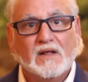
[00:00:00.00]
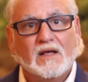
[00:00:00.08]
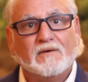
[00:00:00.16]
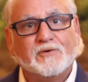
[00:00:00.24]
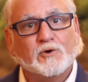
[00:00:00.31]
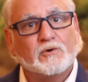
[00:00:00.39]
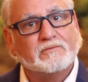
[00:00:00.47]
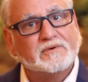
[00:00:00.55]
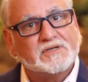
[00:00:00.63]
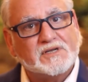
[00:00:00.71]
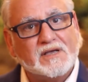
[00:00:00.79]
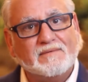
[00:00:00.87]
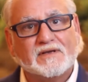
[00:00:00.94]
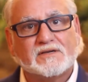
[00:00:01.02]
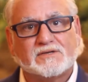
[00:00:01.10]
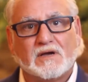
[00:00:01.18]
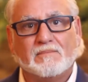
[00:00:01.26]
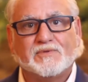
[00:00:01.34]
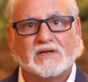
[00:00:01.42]
If you're receiving
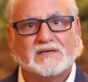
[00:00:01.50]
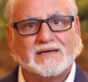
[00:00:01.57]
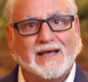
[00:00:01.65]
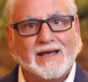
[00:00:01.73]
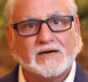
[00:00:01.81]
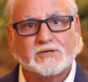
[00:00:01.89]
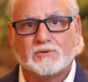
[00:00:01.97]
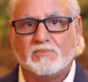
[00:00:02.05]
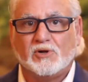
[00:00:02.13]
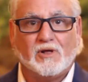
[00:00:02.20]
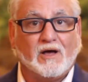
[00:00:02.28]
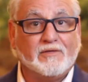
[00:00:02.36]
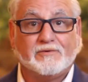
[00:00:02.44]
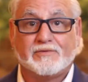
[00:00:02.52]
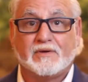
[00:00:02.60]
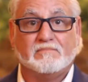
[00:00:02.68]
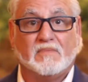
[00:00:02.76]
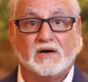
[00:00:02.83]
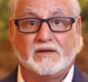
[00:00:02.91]
something tangible other
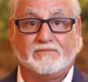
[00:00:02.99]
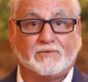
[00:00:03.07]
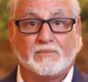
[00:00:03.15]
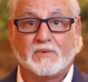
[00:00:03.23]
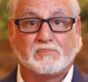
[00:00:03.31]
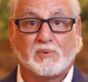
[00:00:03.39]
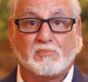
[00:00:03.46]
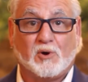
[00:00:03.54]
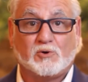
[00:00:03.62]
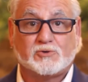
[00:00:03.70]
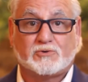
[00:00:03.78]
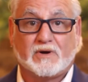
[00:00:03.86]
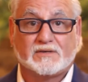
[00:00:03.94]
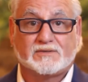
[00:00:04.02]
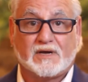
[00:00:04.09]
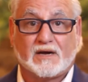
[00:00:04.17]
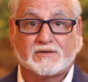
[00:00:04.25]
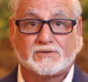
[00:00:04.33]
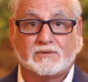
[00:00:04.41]
than money from the proposed
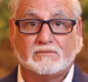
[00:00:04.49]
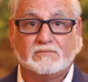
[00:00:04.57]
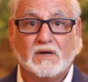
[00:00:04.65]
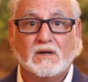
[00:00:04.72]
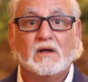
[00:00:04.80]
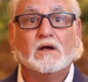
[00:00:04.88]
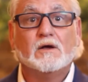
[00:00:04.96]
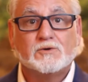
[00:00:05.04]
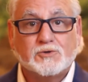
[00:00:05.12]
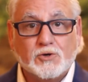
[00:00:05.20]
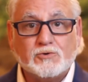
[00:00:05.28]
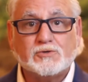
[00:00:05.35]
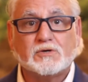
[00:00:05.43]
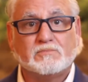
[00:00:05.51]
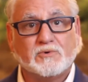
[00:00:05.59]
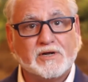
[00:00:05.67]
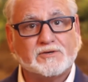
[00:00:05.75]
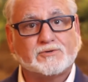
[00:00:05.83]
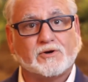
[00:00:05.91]
transaction, do some
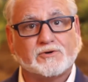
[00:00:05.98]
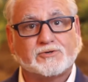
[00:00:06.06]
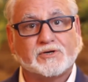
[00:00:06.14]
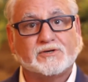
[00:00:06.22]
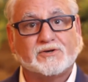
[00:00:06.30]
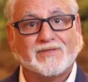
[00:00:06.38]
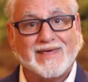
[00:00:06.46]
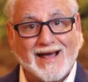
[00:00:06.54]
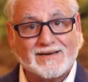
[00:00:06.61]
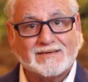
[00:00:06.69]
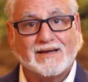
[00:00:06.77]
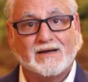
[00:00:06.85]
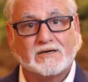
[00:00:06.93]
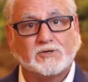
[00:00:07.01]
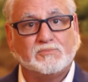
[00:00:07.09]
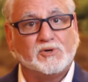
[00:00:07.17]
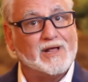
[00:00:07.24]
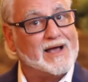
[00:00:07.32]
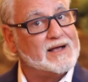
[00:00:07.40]
research into that
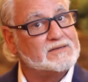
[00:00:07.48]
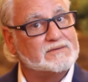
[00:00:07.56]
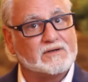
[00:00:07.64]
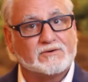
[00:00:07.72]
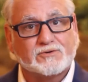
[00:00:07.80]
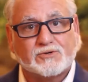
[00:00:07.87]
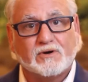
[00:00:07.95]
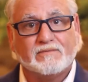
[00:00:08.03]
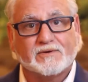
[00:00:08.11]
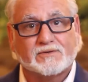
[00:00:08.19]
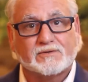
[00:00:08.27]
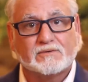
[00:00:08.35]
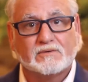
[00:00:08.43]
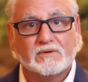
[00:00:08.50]
tangible asset or service.